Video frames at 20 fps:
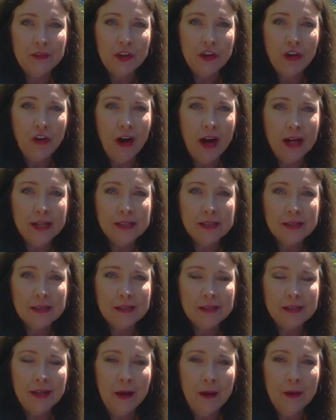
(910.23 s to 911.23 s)
for
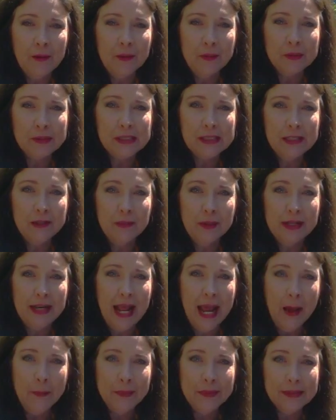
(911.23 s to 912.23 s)
Christ. So we'll see
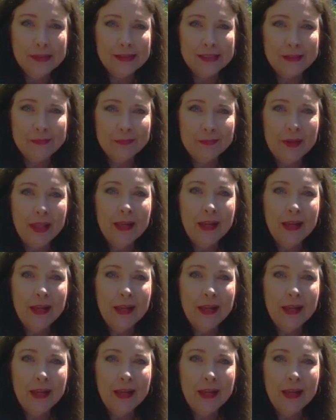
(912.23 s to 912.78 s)
what happens.